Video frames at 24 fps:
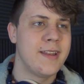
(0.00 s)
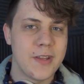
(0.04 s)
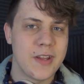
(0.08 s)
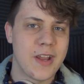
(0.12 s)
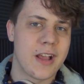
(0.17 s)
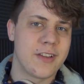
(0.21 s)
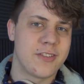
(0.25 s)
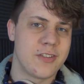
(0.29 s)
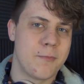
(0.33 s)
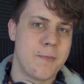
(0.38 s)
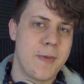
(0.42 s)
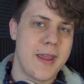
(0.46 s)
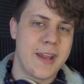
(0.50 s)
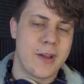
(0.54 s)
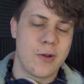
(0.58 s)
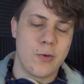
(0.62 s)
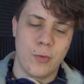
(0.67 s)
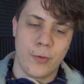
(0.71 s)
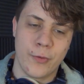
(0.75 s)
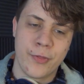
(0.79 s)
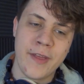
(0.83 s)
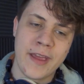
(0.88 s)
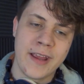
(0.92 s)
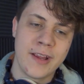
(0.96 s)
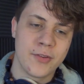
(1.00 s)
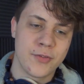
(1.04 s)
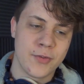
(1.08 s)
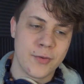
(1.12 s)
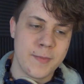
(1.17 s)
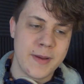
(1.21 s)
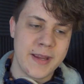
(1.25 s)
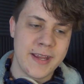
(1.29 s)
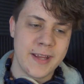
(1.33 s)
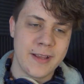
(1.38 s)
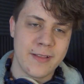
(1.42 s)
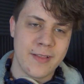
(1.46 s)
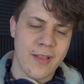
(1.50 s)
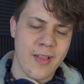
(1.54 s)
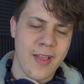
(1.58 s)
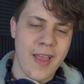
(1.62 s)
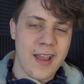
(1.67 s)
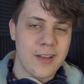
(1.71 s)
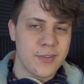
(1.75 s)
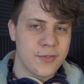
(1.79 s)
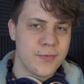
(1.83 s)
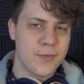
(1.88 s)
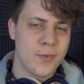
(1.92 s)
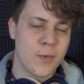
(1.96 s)
You guys have made cool things for me.
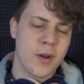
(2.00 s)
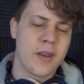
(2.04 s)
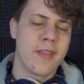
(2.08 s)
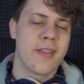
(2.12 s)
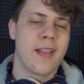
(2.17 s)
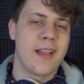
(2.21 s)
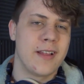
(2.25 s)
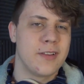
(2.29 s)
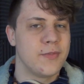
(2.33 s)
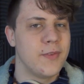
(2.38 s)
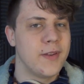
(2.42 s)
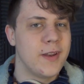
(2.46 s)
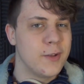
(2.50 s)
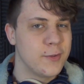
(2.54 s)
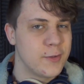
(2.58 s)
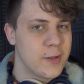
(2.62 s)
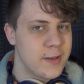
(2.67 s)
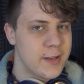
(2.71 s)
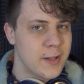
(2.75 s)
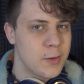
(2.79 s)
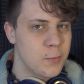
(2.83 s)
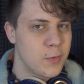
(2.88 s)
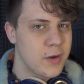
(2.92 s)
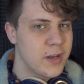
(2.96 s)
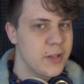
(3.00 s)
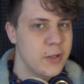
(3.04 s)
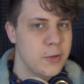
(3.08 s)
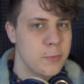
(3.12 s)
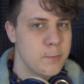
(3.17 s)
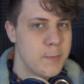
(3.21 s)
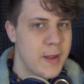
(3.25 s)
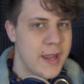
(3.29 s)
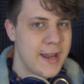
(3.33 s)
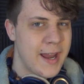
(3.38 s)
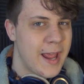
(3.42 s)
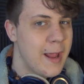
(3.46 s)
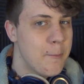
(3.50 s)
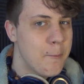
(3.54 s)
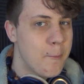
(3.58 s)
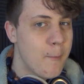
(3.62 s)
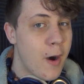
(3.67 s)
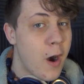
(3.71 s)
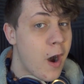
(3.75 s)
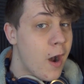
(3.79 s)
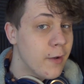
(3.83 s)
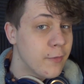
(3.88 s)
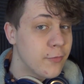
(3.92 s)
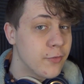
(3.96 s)
One of the last videos I did, one of you made a
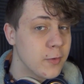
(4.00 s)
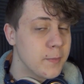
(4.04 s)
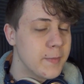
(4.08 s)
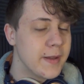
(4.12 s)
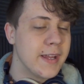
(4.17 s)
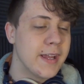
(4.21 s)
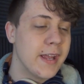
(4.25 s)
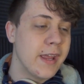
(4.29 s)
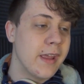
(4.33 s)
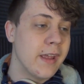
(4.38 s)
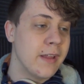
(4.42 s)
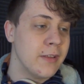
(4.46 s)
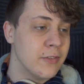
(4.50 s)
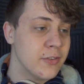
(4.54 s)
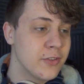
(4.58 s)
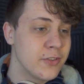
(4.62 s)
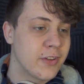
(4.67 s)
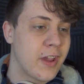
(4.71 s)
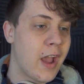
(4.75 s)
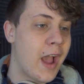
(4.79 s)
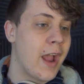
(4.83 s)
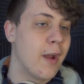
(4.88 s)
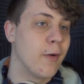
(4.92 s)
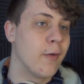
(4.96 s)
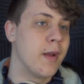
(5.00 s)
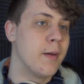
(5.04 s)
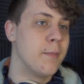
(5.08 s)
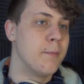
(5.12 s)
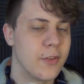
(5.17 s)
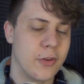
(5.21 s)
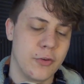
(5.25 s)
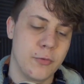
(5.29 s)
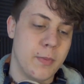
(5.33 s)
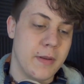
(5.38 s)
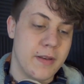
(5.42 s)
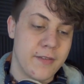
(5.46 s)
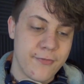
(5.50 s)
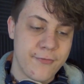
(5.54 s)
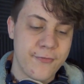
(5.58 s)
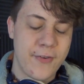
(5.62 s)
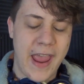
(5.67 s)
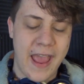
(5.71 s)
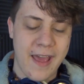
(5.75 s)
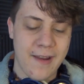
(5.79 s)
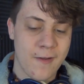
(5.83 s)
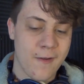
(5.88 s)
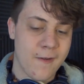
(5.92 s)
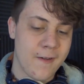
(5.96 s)
mod for me in Skyrim. There's been
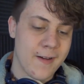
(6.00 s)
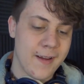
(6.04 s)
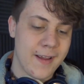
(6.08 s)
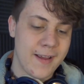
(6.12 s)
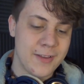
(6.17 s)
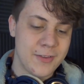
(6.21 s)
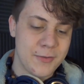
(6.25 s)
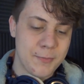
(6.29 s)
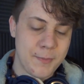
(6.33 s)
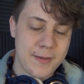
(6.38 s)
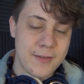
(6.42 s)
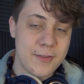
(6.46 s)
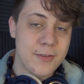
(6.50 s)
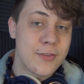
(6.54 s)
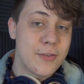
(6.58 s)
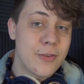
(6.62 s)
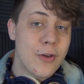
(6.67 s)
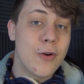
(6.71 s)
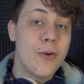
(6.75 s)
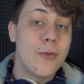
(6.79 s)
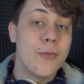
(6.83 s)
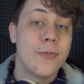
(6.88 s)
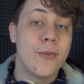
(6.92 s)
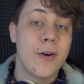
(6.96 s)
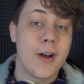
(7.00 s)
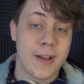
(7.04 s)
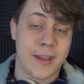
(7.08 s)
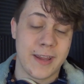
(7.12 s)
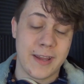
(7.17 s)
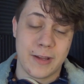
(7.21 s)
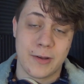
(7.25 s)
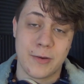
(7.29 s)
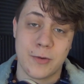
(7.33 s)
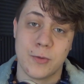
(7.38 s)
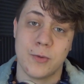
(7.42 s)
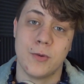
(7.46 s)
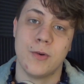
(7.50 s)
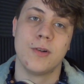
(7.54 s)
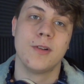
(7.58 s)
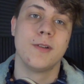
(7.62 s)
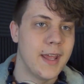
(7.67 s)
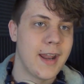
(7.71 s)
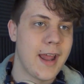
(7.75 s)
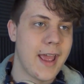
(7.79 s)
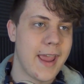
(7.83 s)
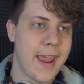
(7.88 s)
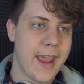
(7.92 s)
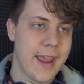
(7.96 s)
fan art. It's been so fucking cool.
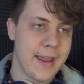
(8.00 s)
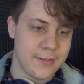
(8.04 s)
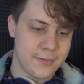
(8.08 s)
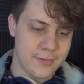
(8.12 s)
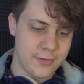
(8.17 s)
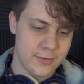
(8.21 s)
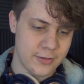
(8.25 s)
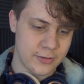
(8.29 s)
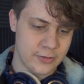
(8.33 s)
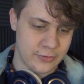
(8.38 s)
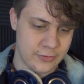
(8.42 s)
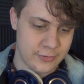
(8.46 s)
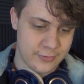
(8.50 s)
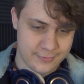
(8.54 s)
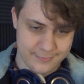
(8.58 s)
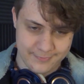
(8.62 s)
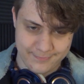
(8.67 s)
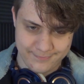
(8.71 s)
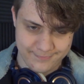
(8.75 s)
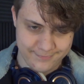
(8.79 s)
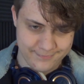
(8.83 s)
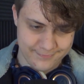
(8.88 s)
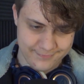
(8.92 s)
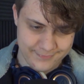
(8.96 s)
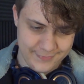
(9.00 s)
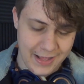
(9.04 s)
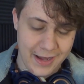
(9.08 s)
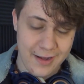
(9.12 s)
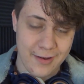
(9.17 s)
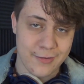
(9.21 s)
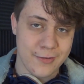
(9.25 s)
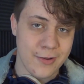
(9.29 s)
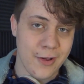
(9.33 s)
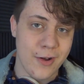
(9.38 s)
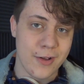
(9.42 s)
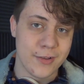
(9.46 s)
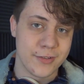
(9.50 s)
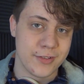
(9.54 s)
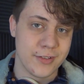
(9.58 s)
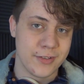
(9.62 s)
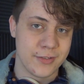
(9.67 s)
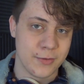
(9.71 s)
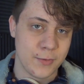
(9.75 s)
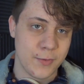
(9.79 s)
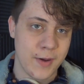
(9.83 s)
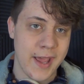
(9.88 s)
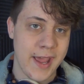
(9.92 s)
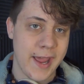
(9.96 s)
And I hate to just kind of toss
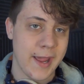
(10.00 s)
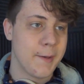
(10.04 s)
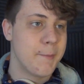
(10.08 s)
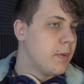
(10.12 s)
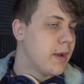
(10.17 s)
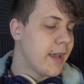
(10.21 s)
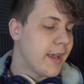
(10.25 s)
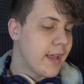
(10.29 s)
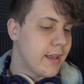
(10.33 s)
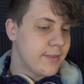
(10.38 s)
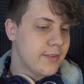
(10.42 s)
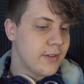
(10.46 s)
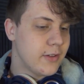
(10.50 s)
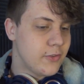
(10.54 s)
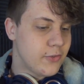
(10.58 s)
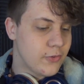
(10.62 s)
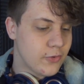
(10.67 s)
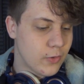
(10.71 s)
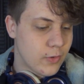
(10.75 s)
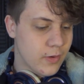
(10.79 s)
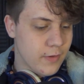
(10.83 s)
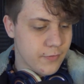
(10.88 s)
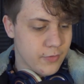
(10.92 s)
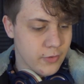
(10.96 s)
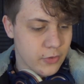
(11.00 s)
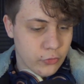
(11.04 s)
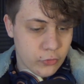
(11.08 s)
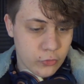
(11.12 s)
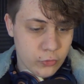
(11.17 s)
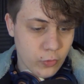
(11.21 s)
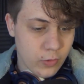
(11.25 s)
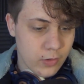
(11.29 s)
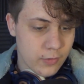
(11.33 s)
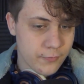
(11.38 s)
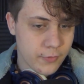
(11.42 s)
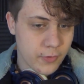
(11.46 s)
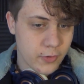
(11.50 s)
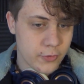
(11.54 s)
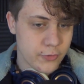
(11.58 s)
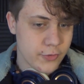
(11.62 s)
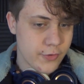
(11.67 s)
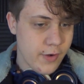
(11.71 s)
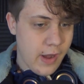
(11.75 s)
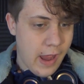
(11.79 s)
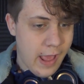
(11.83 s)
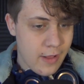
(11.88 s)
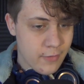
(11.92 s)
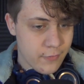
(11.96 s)
this away, but I guess that's sort of the short
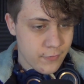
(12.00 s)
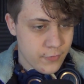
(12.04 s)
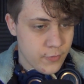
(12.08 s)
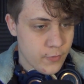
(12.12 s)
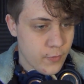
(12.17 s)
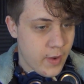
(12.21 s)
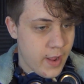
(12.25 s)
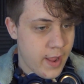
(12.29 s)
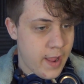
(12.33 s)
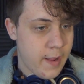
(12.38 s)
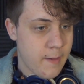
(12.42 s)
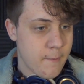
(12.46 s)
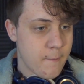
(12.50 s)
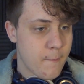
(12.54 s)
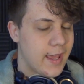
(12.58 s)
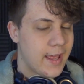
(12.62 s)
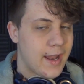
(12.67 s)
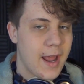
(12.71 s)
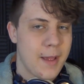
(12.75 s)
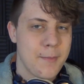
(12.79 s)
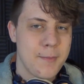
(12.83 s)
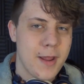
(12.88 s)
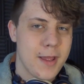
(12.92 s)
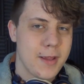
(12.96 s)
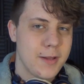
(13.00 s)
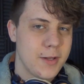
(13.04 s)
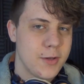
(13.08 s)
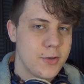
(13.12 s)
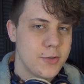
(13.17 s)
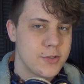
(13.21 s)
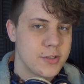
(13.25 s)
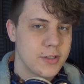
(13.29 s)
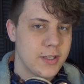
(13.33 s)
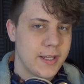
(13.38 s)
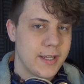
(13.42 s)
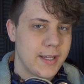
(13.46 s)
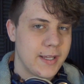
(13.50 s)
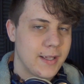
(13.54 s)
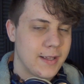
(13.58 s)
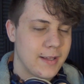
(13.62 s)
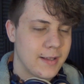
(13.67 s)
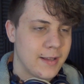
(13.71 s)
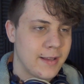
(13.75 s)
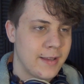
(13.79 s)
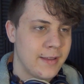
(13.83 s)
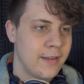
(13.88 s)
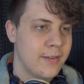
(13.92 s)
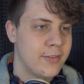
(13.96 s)
version out of the way. And I'm not usually,
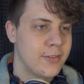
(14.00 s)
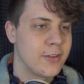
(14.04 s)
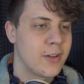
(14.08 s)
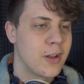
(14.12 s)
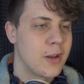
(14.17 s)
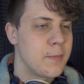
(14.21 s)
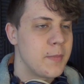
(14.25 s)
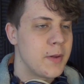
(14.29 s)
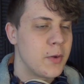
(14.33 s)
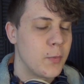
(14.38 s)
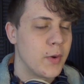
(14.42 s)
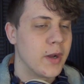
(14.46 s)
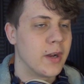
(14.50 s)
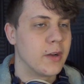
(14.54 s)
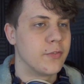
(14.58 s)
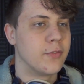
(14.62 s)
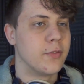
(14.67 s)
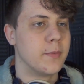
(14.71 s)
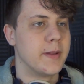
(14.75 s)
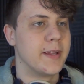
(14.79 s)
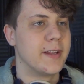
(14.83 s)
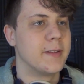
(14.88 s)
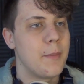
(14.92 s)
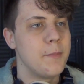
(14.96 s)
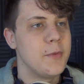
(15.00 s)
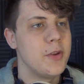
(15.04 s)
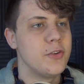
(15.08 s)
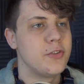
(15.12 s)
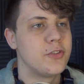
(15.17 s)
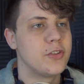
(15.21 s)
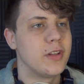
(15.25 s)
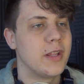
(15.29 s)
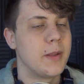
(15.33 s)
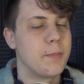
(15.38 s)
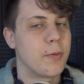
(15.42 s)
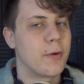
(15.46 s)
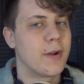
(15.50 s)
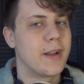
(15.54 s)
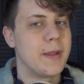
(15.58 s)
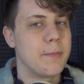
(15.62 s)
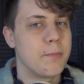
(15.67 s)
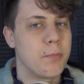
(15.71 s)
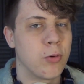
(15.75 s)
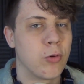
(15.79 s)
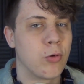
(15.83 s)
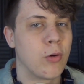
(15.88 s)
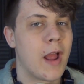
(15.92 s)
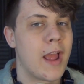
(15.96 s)
this is gonna be weird for me, I'm usually a pretty
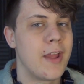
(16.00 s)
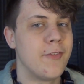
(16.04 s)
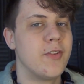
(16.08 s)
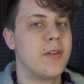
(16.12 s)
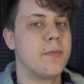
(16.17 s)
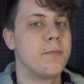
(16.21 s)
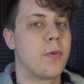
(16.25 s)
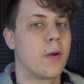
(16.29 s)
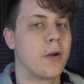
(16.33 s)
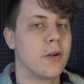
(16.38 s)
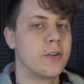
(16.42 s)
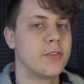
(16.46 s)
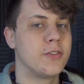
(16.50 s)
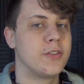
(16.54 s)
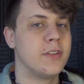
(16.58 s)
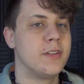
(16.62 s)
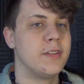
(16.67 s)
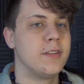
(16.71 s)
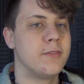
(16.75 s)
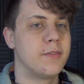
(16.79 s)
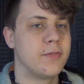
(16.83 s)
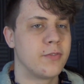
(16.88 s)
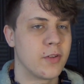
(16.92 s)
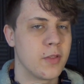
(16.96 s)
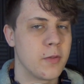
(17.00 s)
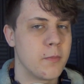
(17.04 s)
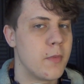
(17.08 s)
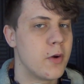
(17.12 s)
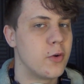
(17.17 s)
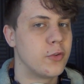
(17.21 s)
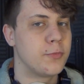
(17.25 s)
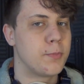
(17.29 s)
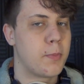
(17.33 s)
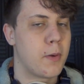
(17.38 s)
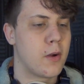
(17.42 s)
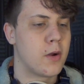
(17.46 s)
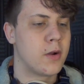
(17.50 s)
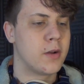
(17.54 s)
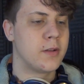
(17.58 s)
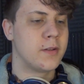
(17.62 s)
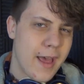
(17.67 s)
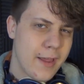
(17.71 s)
private person for the most part.